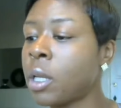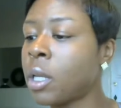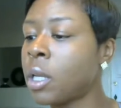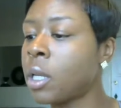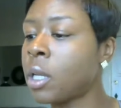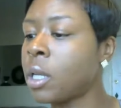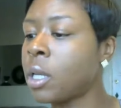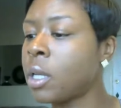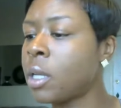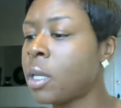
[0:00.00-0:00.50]

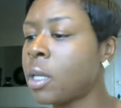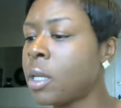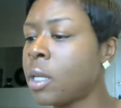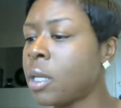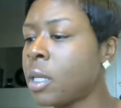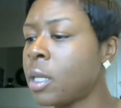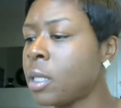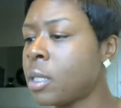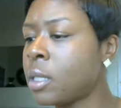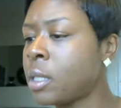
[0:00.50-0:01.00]
take
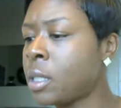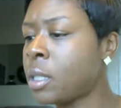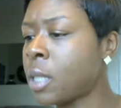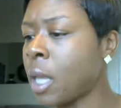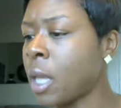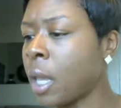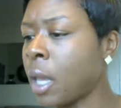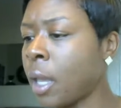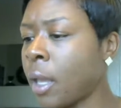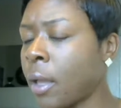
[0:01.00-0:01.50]

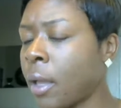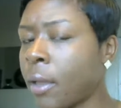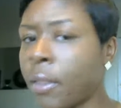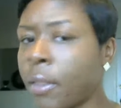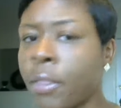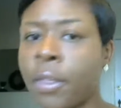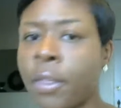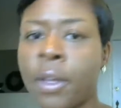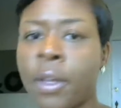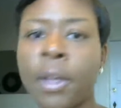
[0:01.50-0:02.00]
the
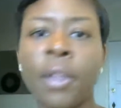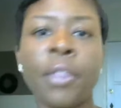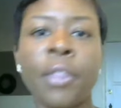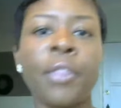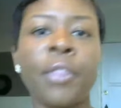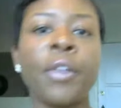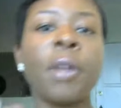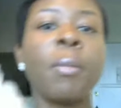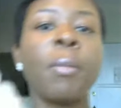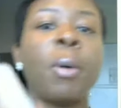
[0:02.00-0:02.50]
thermal
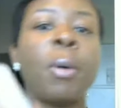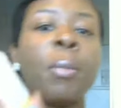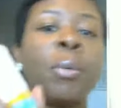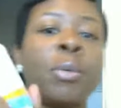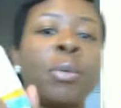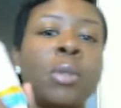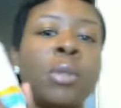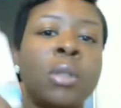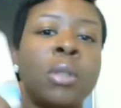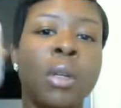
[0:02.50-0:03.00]
booster,
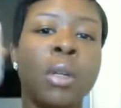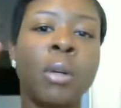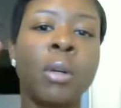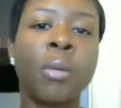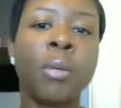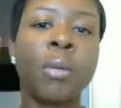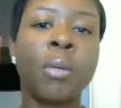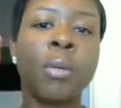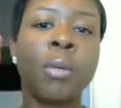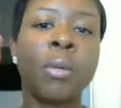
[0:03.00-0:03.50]
which is their
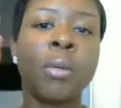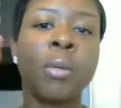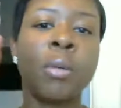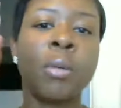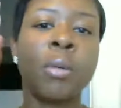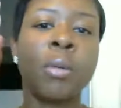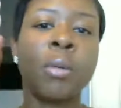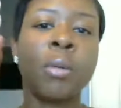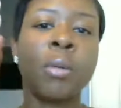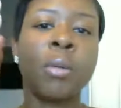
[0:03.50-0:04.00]
fat burner.